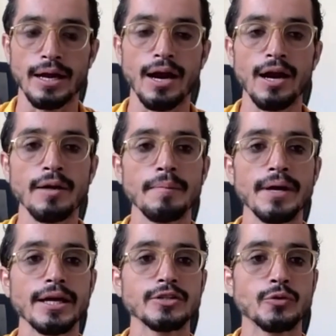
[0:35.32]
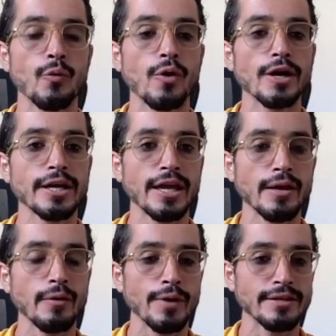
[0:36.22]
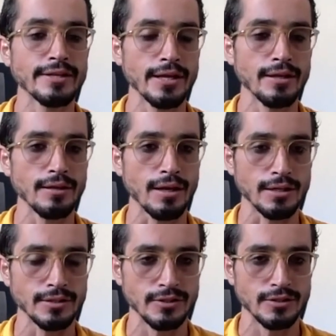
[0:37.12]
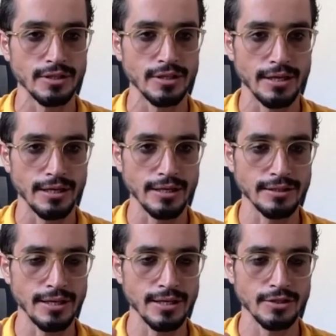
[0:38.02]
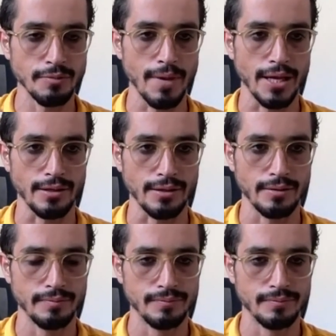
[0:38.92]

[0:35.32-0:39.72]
Karma is working within us in this manner.